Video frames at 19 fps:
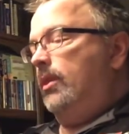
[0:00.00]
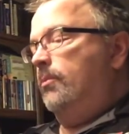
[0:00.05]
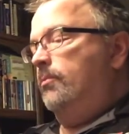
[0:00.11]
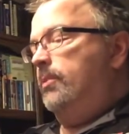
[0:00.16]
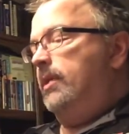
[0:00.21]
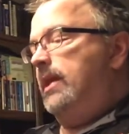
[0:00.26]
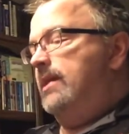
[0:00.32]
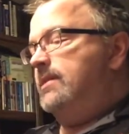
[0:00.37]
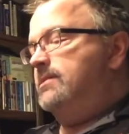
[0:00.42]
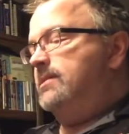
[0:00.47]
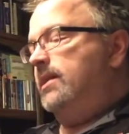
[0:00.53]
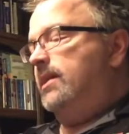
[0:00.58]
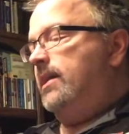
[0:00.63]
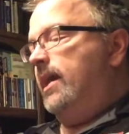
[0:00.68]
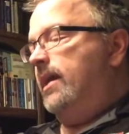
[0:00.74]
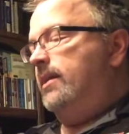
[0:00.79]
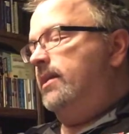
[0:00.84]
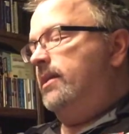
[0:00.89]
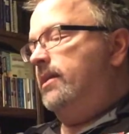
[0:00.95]
But as he
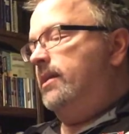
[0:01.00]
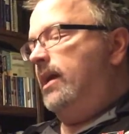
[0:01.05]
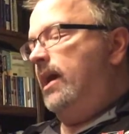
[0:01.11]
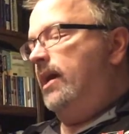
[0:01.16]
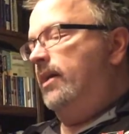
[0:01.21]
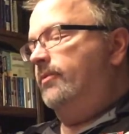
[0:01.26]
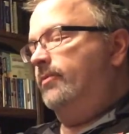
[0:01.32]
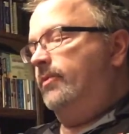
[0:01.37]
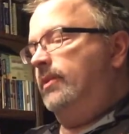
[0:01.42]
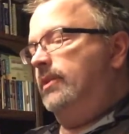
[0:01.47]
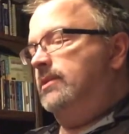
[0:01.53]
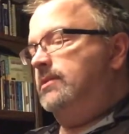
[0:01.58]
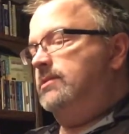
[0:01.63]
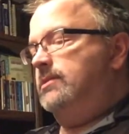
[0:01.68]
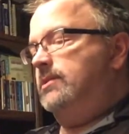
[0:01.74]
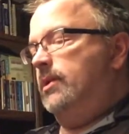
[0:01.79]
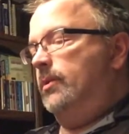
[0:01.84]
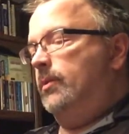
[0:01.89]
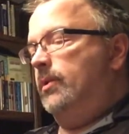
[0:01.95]
gained in
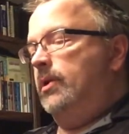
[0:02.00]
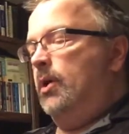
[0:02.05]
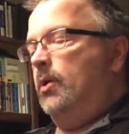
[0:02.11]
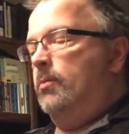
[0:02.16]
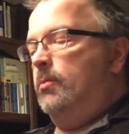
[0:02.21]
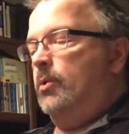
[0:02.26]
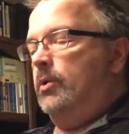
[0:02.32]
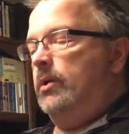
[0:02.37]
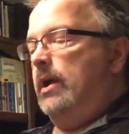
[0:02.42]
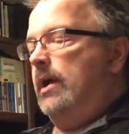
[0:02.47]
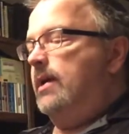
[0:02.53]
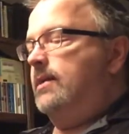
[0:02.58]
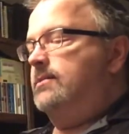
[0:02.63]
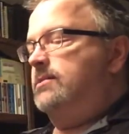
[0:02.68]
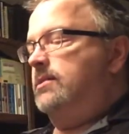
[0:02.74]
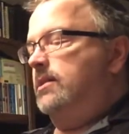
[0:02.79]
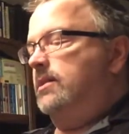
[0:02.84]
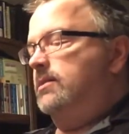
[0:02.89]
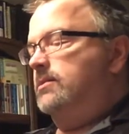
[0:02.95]
confidence, there were no more
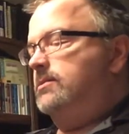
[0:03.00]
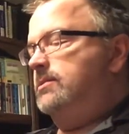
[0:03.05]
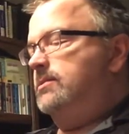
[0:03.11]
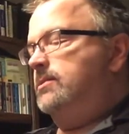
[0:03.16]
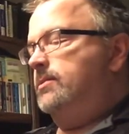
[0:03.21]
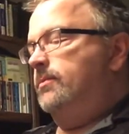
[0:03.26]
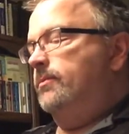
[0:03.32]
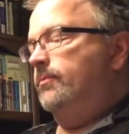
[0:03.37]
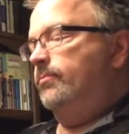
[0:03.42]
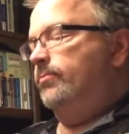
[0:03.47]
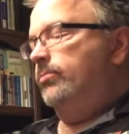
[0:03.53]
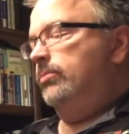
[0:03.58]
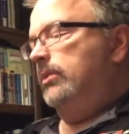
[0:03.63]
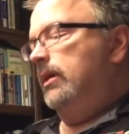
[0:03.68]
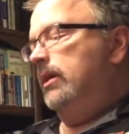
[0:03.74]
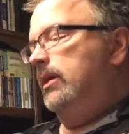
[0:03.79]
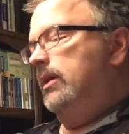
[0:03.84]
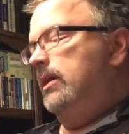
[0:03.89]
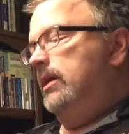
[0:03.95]
accidents.
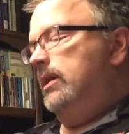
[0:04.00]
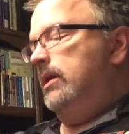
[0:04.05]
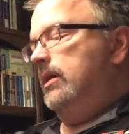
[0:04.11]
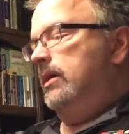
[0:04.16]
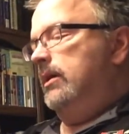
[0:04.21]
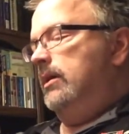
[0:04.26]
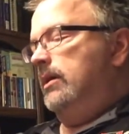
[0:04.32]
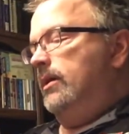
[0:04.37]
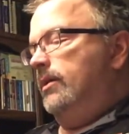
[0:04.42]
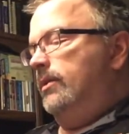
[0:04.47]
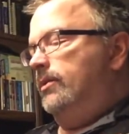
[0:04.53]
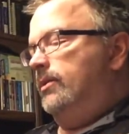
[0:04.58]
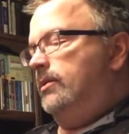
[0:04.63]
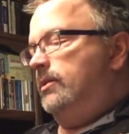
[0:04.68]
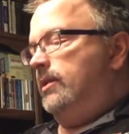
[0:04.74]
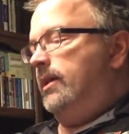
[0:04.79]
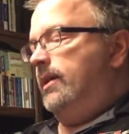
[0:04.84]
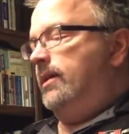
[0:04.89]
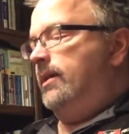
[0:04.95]
The
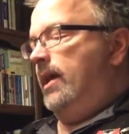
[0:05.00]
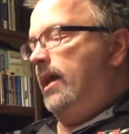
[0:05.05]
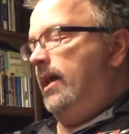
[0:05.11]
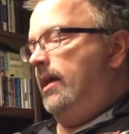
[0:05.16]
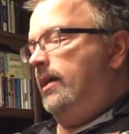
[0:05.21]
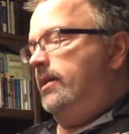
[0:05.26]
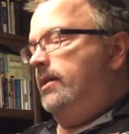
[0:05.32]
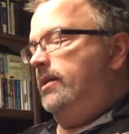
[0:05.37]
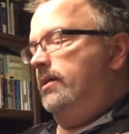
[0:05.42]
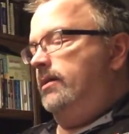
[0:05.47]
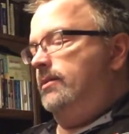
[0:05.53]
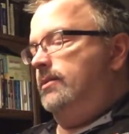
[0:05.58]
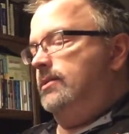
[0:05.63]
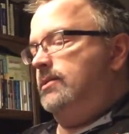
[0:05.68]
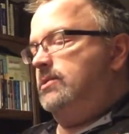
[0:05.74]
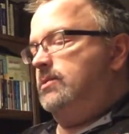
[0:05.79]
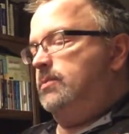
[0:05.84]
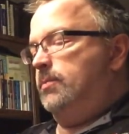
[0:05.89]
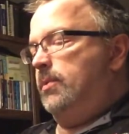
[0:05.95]
lean head,
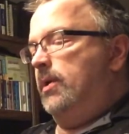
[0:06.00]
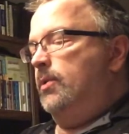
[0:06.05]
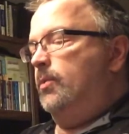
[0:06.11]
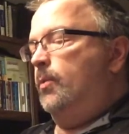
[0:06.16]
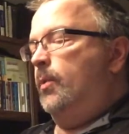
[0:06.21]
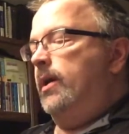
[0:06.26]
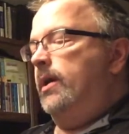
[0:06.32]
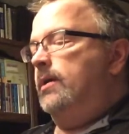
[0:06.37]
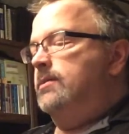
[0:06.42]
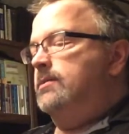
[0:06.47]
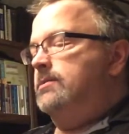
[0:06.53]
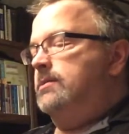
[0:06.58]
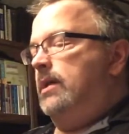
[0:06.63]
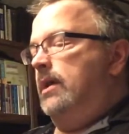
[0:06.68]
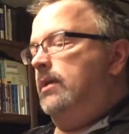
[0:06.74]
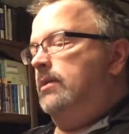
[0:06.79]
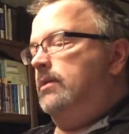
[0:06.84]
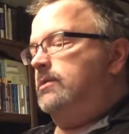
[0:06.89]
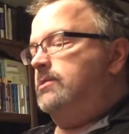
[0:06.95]
the spread wings,
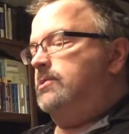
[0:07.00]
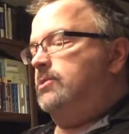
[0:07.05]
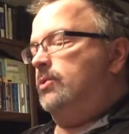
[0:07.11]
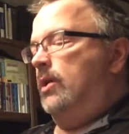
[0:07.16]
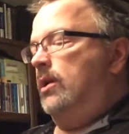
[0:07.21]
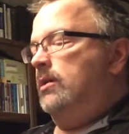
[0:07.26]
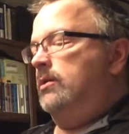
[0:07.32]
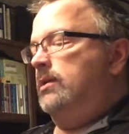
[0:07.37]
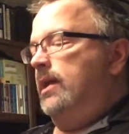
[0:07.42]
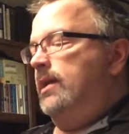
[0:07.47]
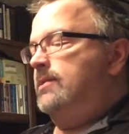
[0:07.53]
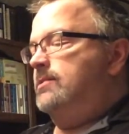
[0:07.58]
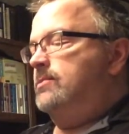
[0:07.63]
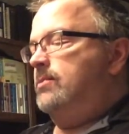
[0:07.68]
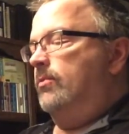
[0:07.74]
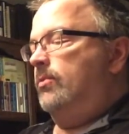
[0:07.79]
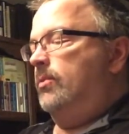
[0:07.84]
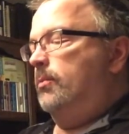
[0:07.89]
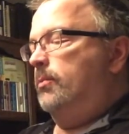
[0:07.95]
and the strong
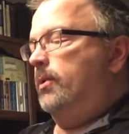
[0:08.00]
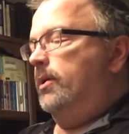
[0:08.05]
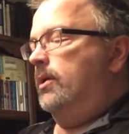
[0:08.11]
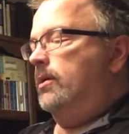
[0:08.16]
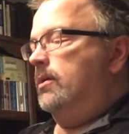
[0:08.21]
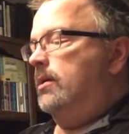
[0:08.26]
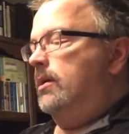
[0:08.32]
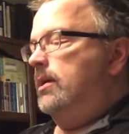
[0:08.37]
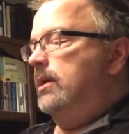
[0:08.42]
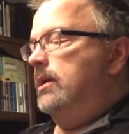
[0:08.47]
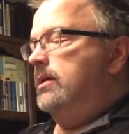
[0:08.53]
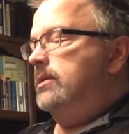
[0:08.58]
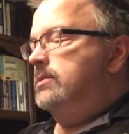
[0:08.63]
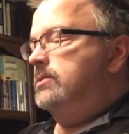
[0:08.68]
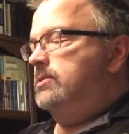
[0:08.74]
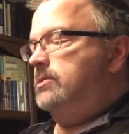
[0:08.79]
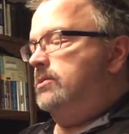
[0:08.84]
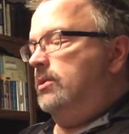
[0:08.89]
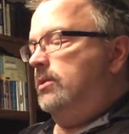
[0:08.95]
legs of the bird
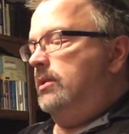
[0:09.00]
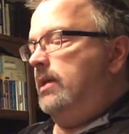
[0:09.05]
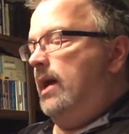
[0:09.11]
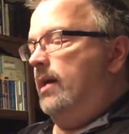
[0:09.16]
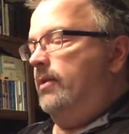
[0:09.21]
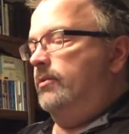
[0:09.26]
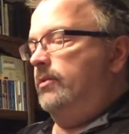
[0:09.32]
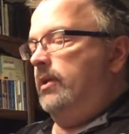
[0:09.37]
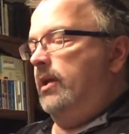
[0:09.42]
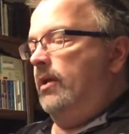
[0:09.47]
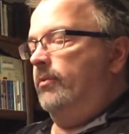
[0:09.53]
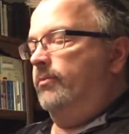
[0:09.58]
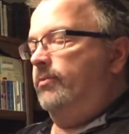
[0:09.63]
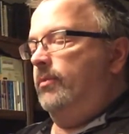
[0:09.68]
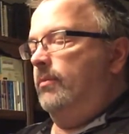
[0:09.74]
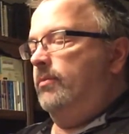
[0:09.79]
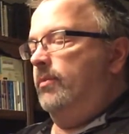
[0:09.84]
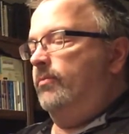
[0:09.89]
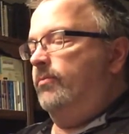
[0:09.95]
stood out now
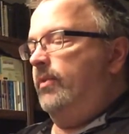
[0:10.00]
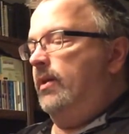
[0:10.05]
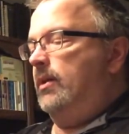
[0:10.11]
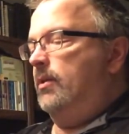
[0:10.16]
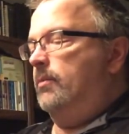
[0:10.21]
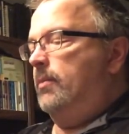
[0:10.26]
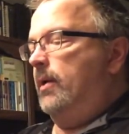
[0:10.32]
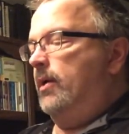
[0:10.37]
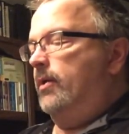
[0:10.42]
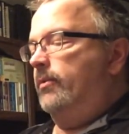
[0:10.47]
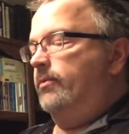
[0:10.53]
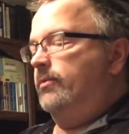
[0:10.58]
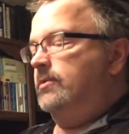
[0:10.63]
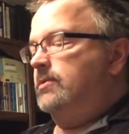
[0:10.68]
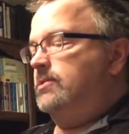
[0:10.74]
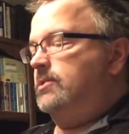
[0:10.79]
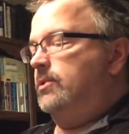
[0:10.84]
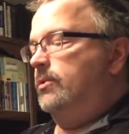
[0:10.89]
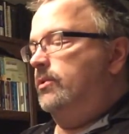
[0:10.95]
from the faded bow of
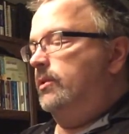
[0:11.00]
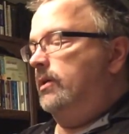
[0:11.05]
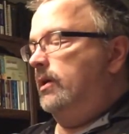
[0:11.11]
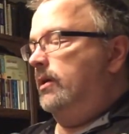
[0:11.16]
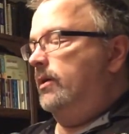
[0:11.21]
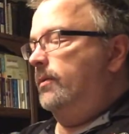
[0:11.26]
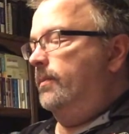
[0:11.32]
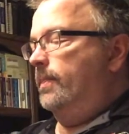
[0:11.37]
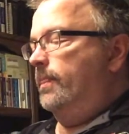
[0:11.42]
the schooner.